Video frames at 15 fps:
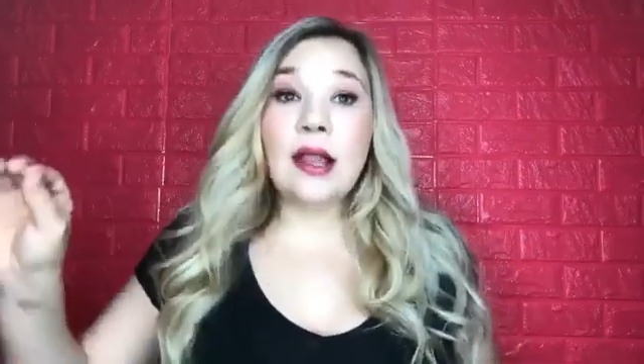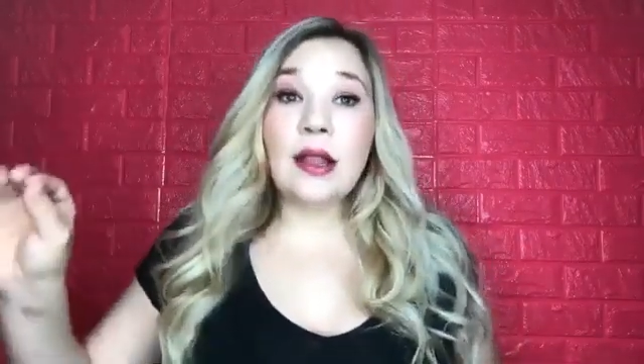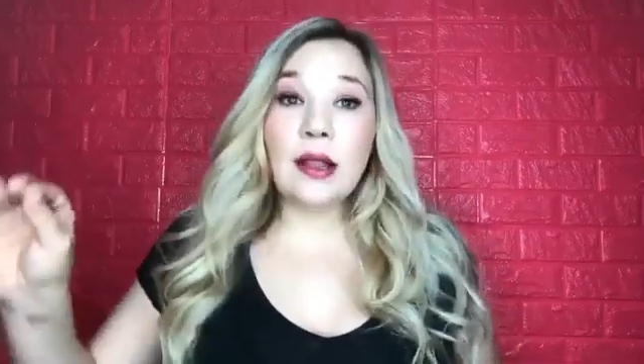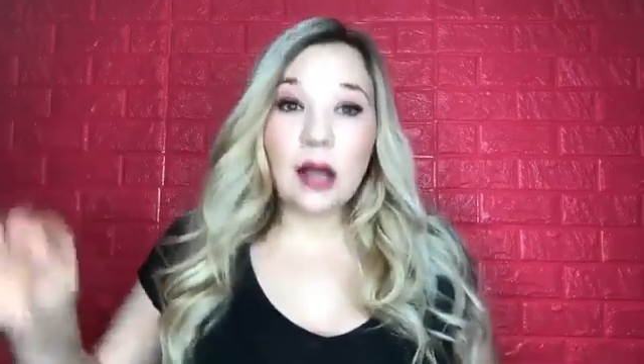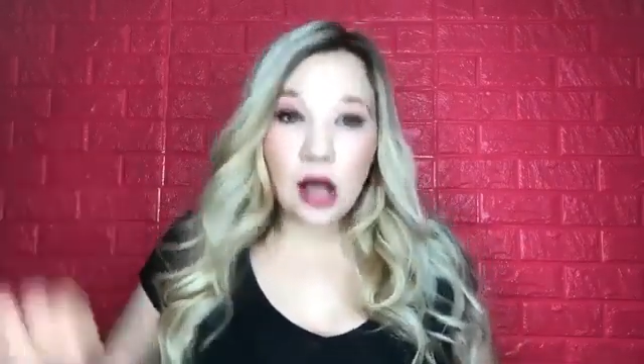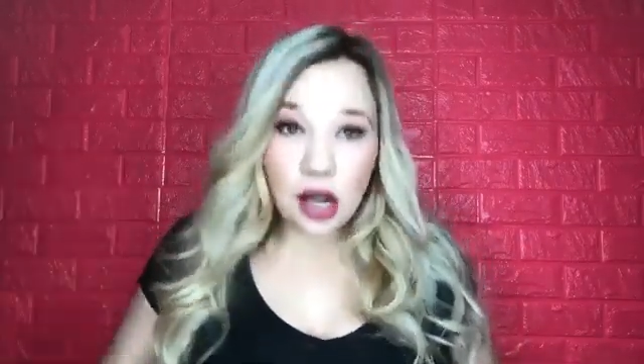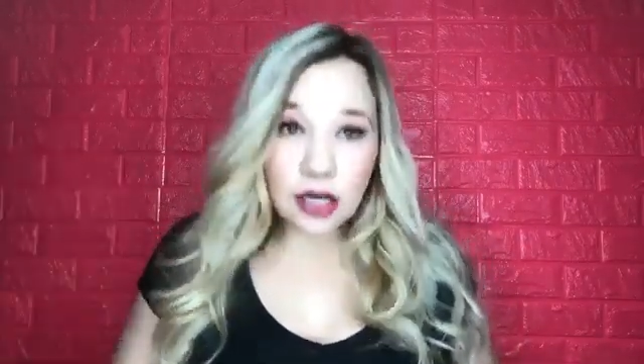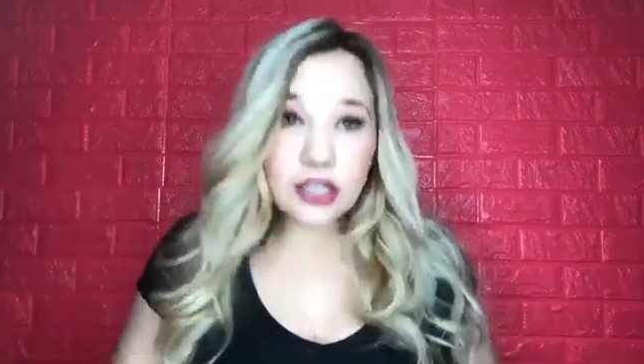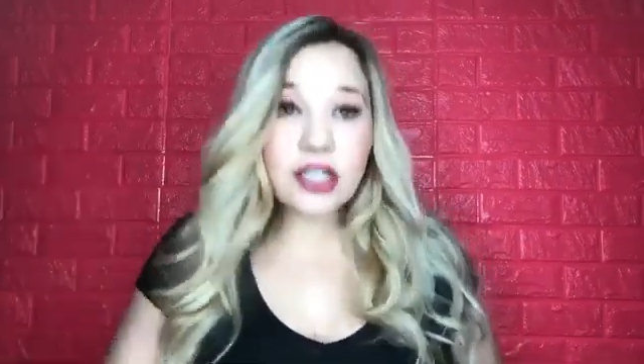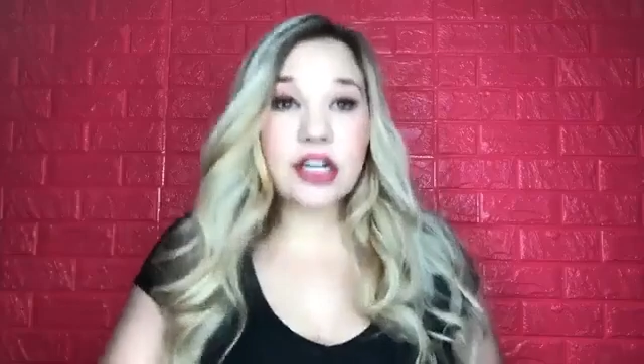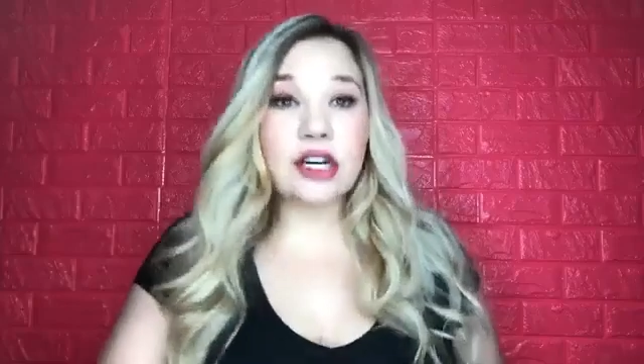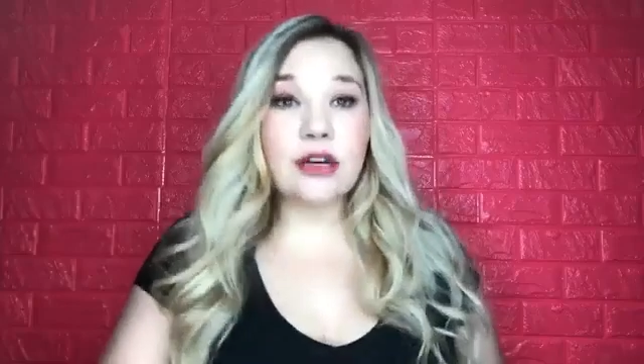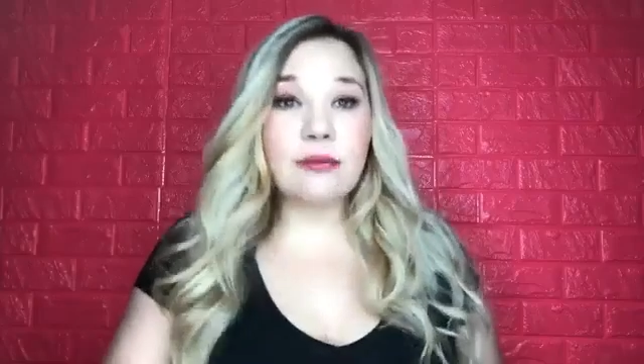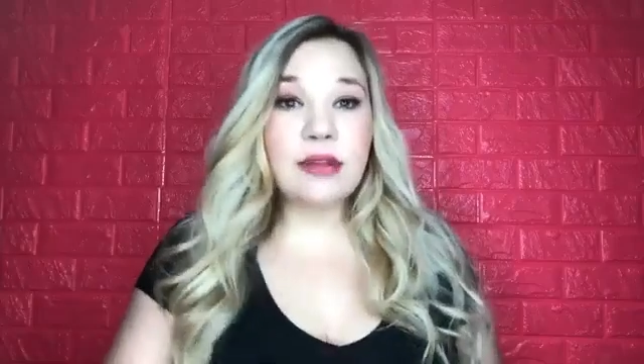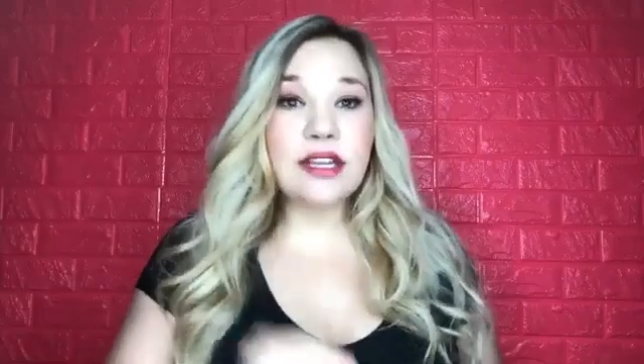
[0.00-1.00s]
Long
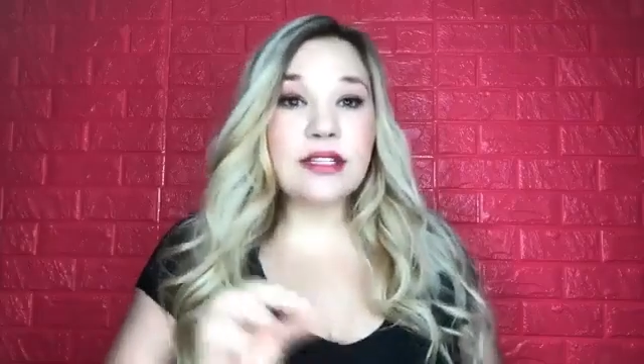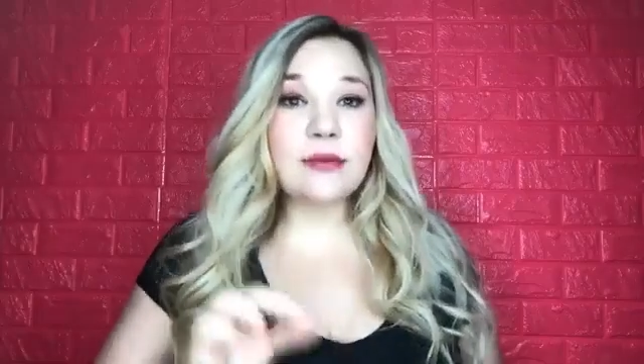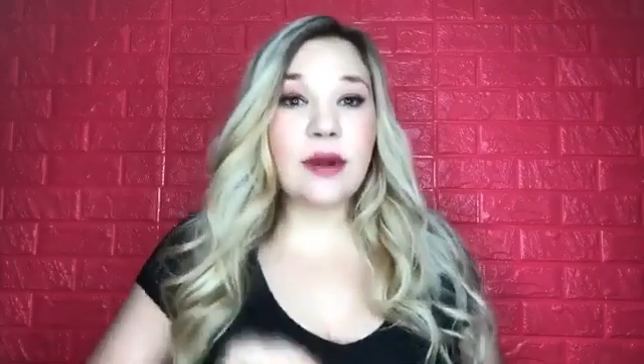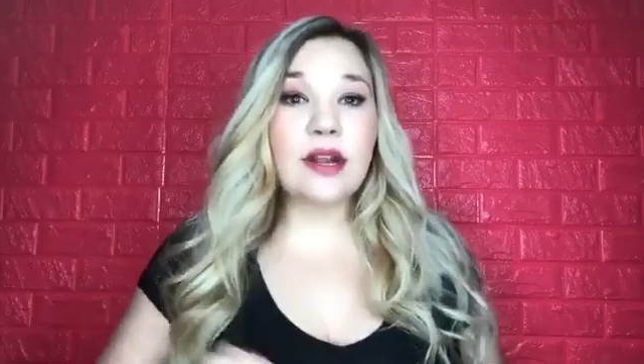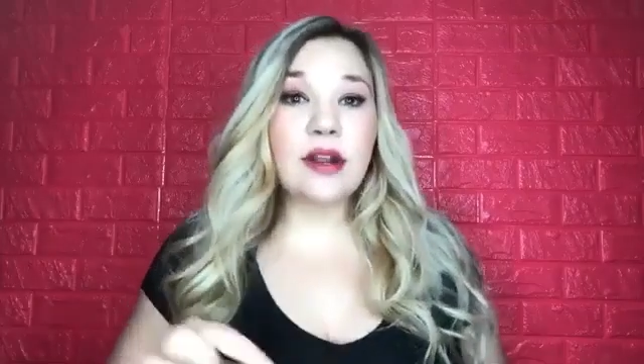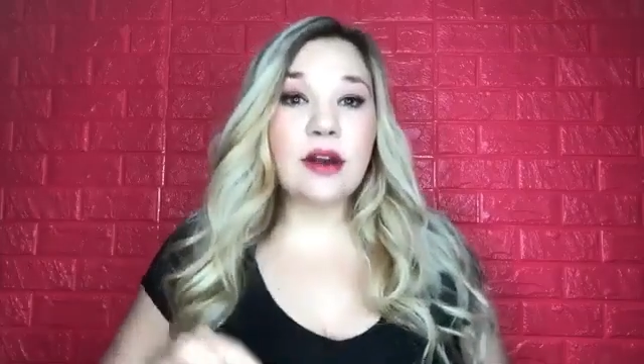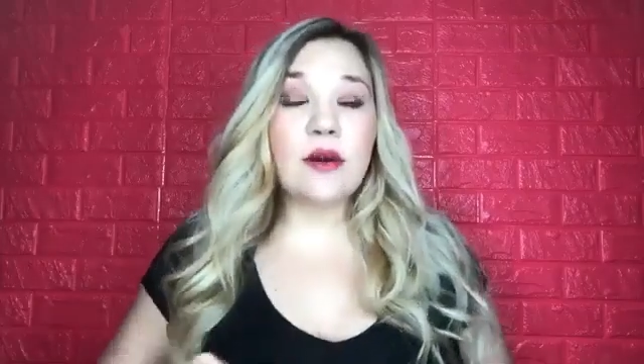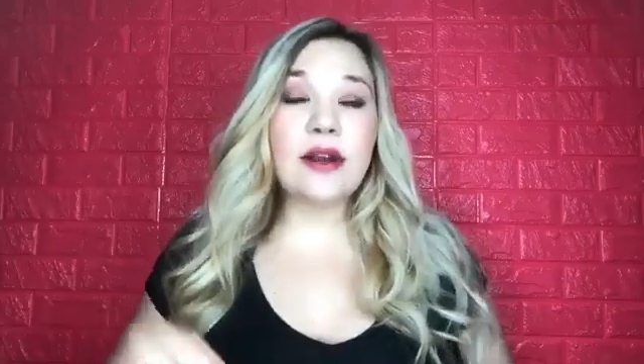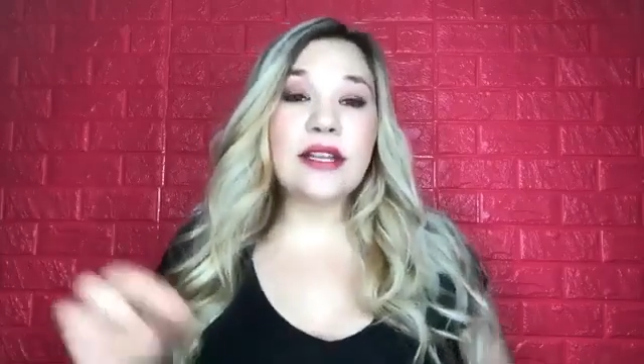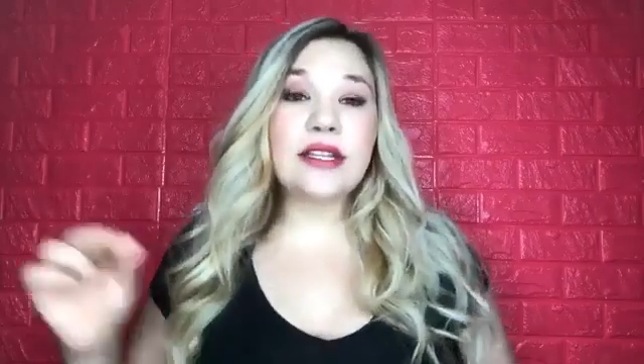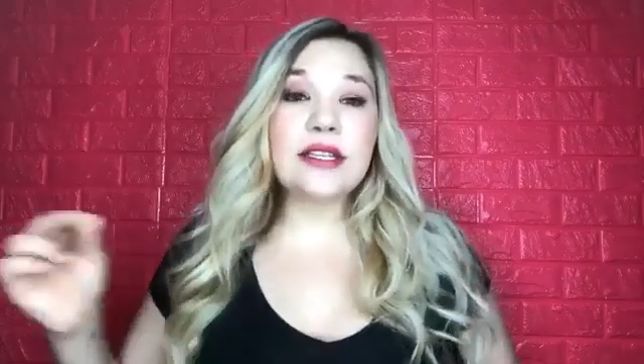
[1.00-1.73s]
term is where you're going